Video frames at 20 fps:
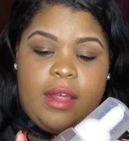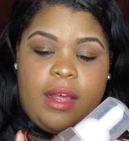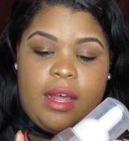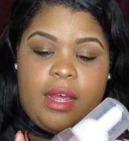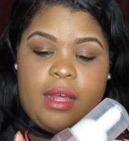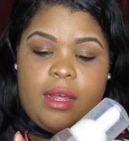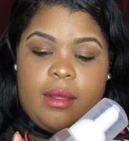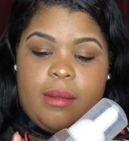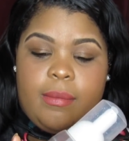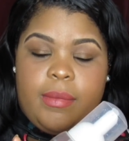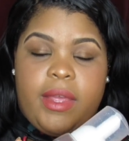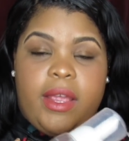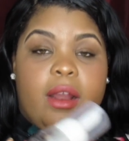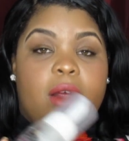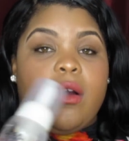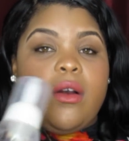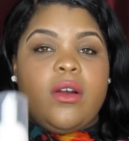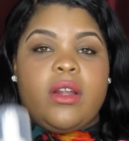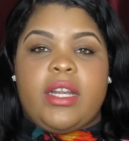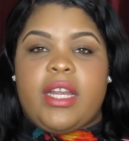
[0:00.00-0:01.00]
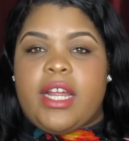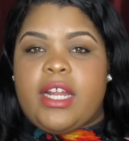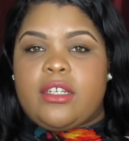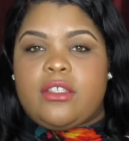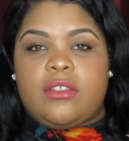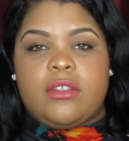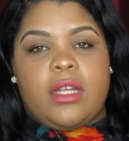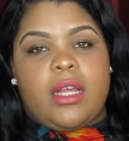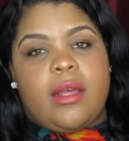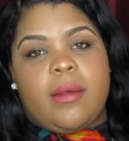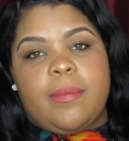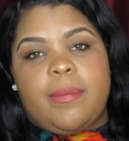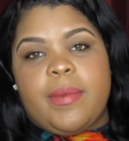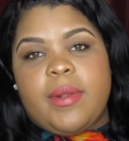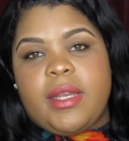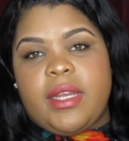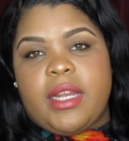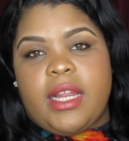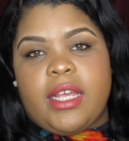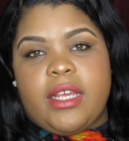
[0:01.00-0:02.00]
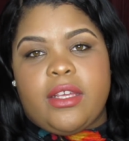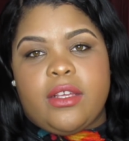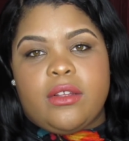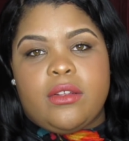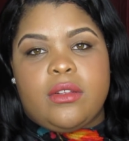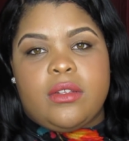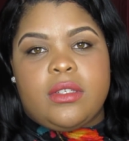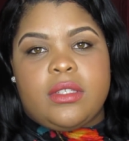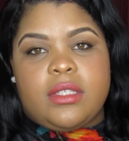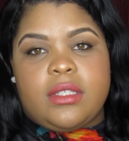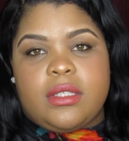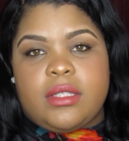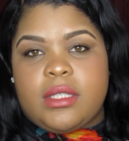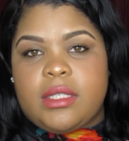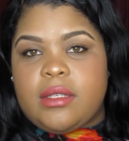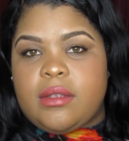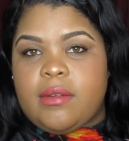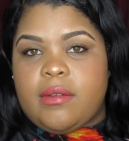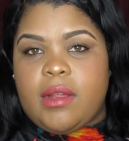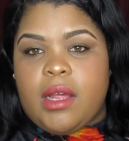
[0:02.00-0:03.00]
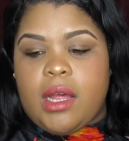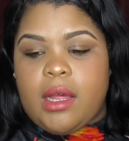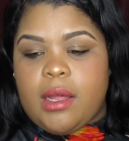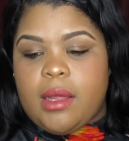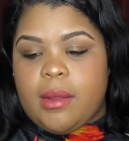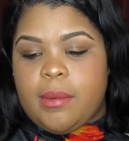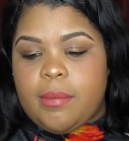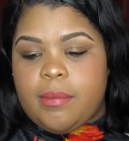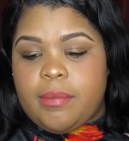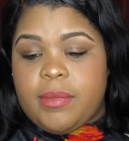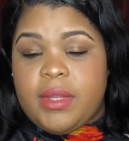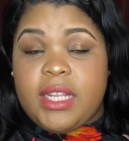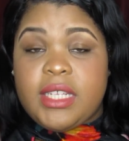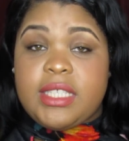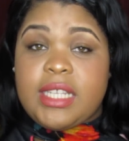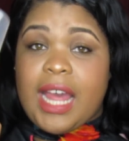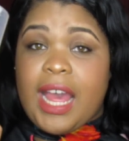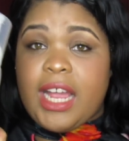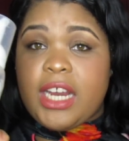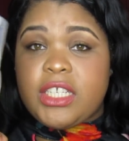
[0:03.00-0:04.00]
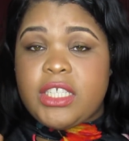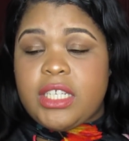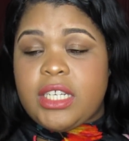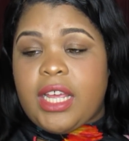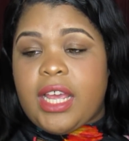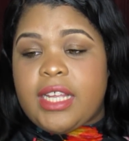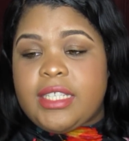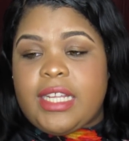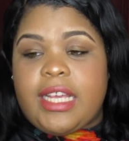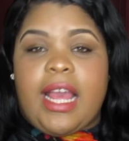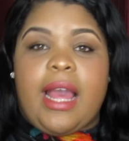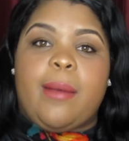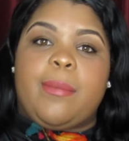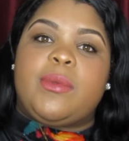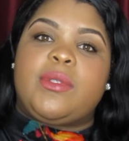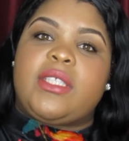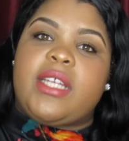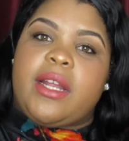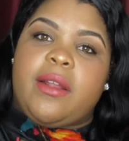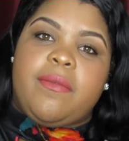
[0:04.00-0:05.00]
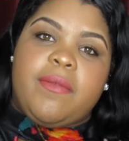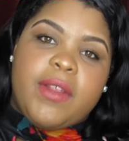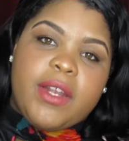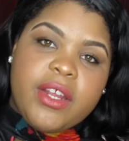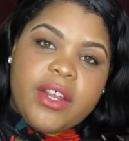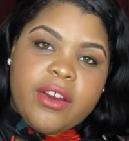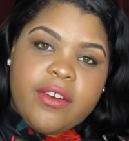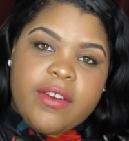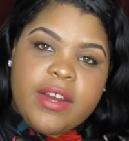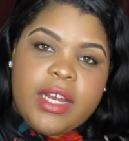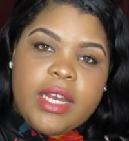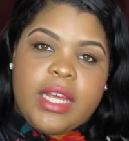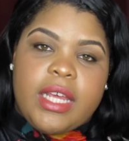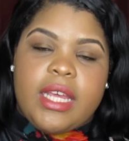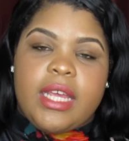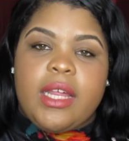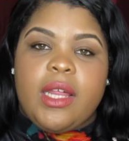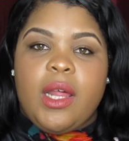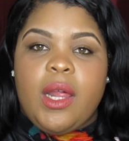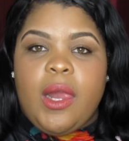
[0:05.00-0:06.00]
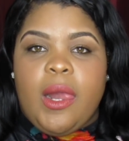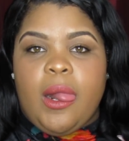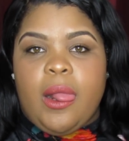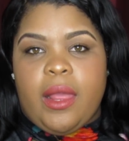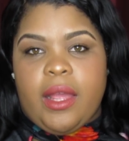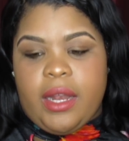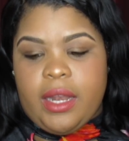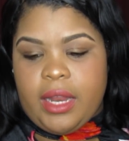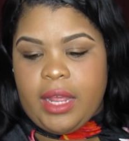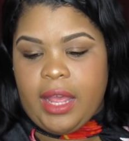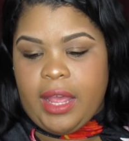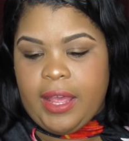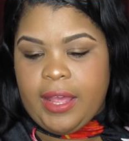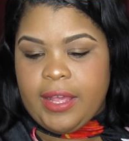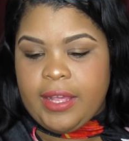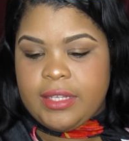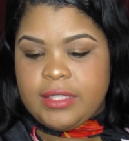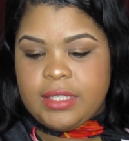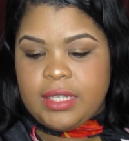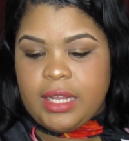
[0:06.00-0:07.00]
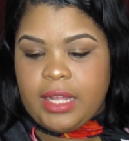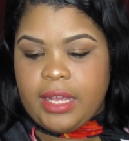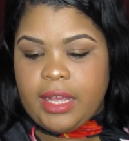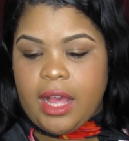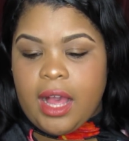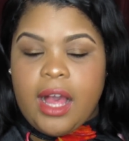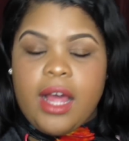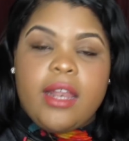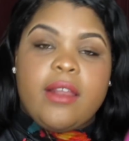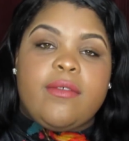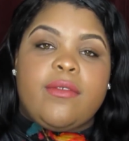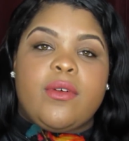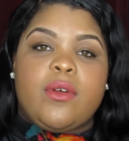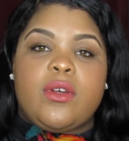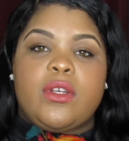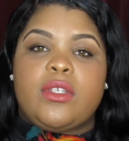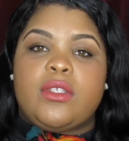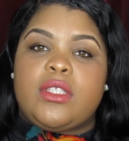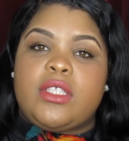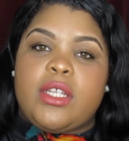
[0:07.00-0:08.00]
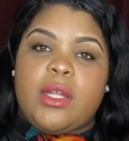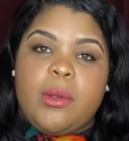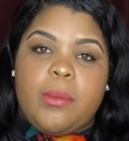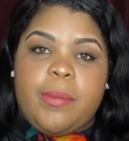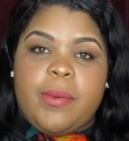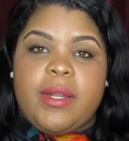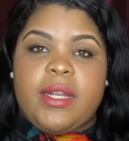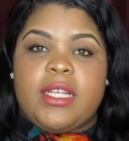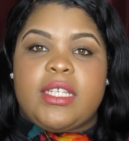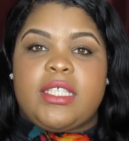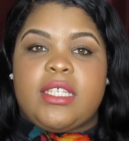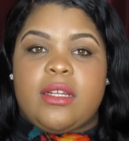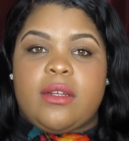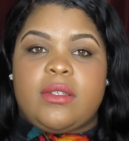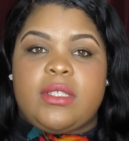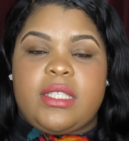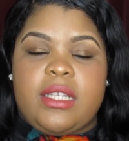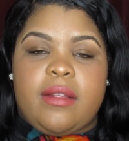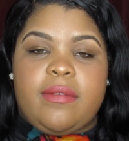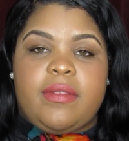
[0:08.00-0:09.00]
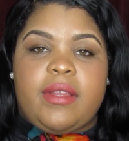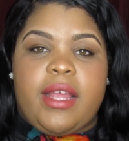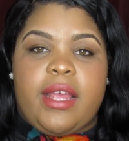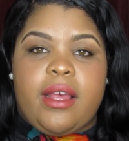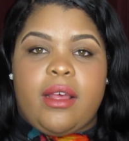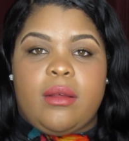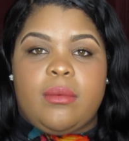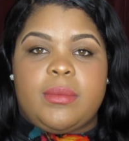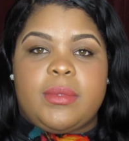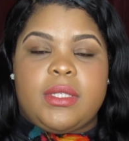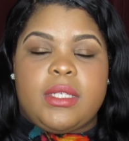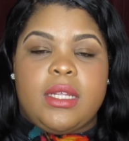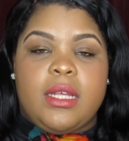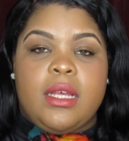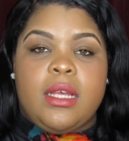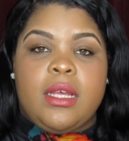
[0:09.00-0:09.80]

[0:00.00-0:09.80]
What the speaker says: they're all natural company. They use, this actually has like apple cider vinegar in it. And it has like olive oil soap in it. So stuff that helps